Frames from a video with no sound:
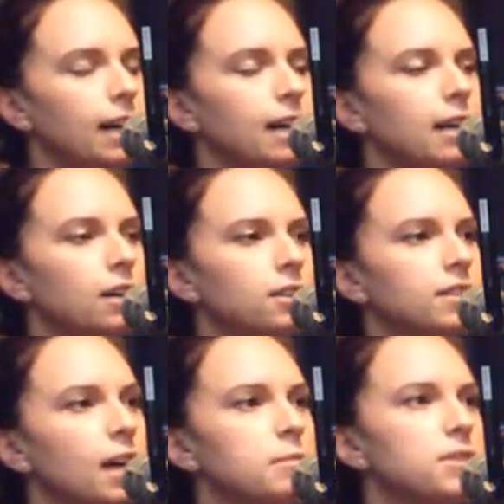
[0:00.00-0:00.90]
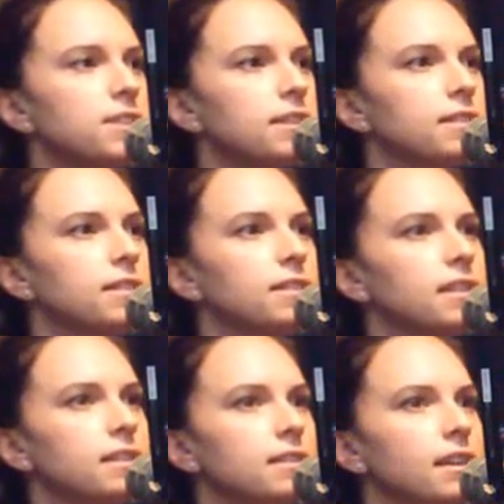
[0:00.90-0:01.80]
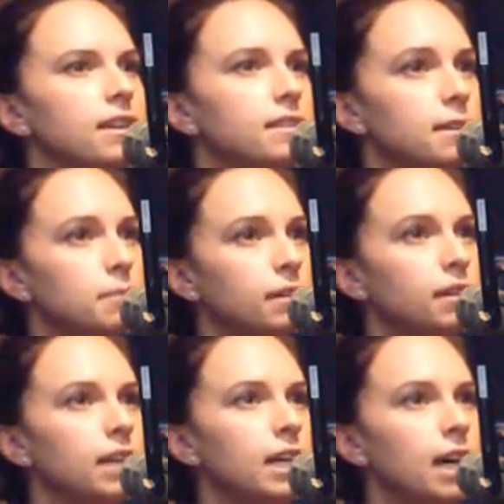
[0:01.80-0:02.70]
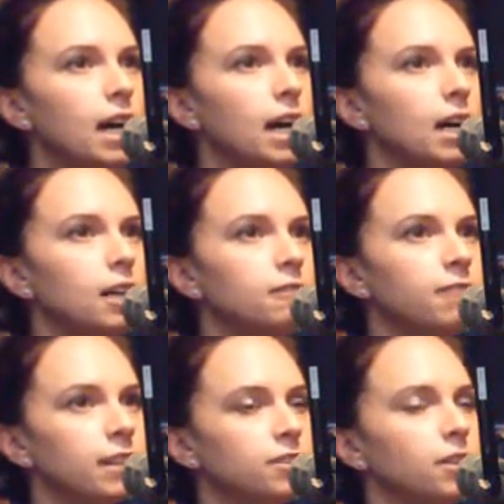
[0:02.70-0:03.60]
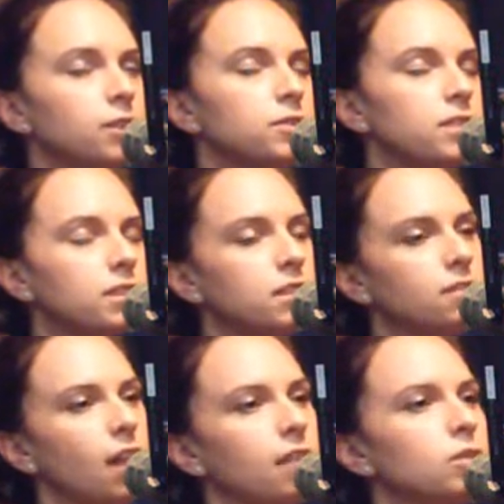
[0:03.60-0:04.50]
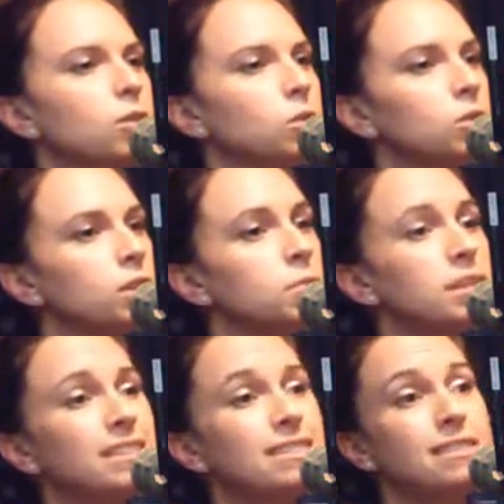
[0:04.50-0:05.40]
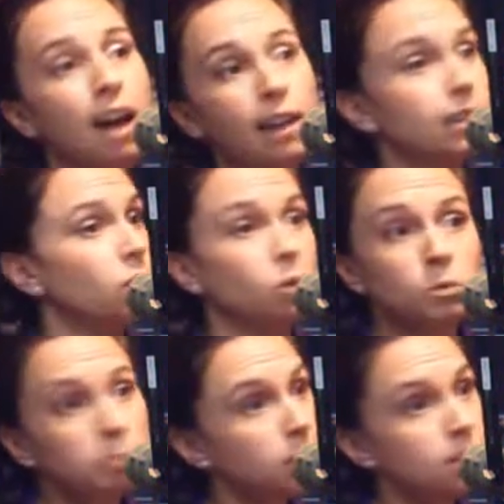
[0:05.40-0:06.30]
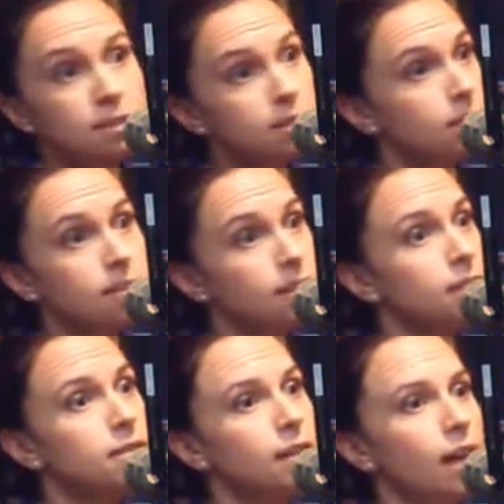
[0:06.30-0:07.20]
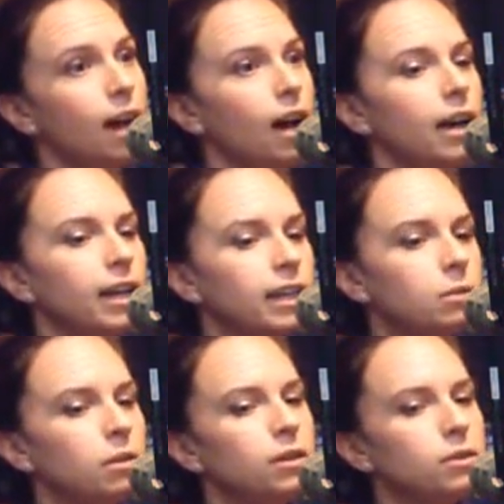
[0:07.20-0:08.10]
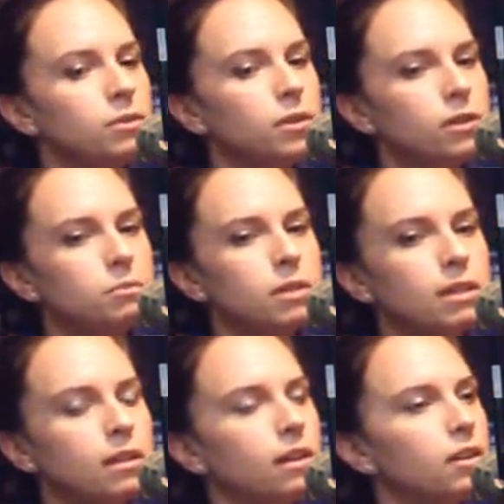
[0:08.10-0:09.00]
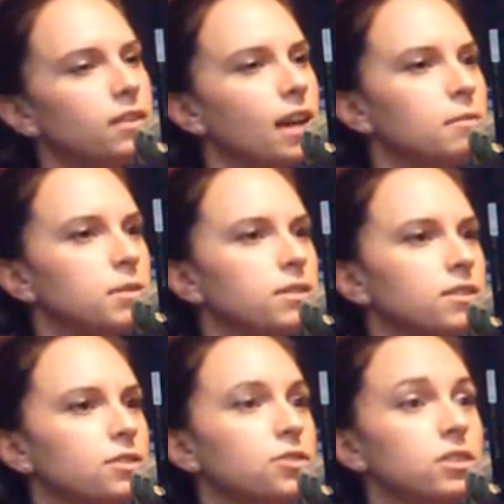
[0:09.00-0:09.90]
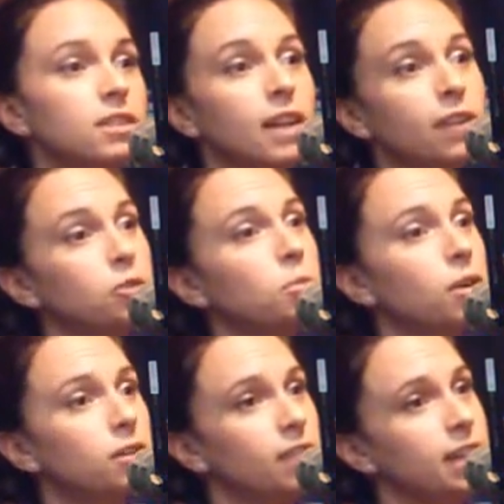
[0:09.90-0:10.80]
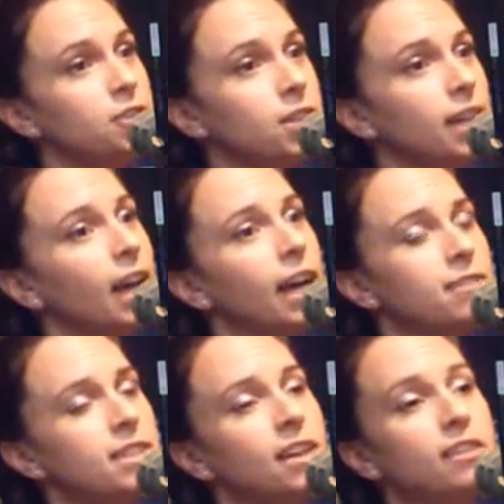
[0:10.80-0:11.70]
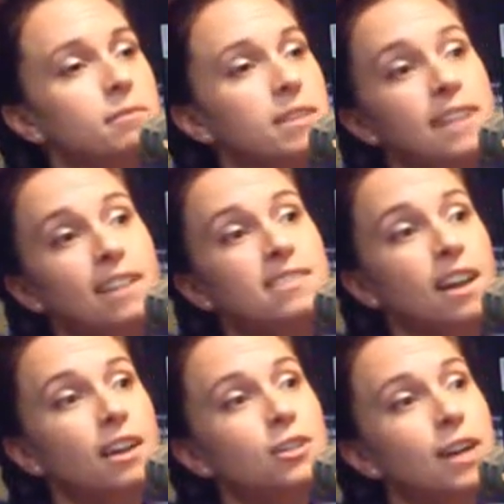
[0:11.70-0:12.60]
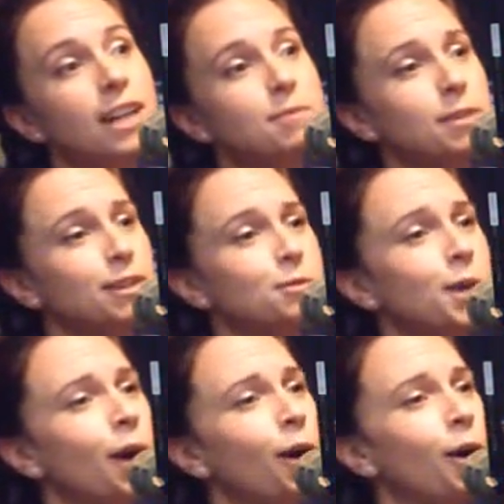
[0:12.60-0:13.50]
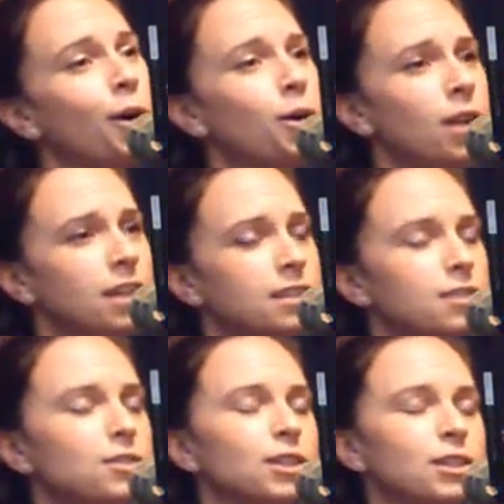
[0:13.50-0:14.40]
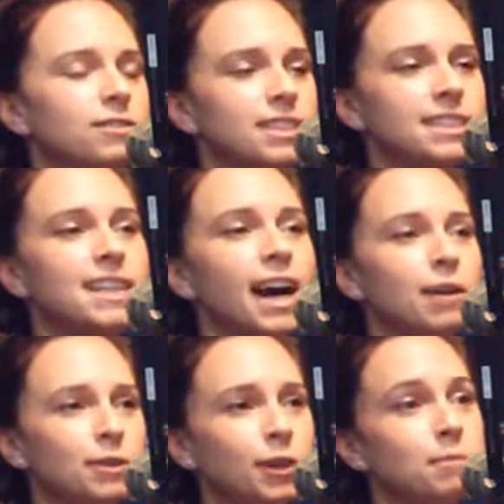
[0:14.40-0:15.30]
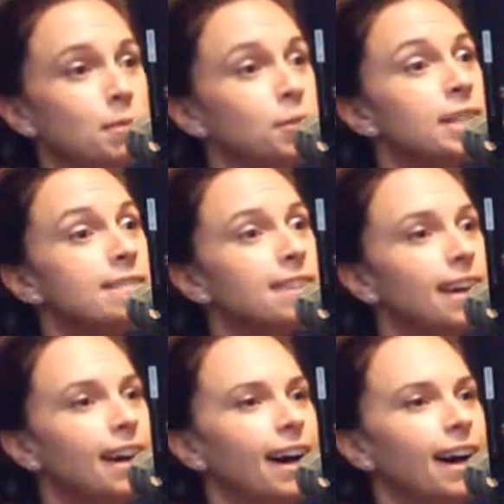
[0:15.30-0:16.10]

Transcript: Alzheimer's is a disease that typically affects those 65 or older, but is not an old person's disease. Anyone who tells me that Alzheimer's is just a natural part of aging, I have to tell them that that's not correct because we all deserve to die with our memories.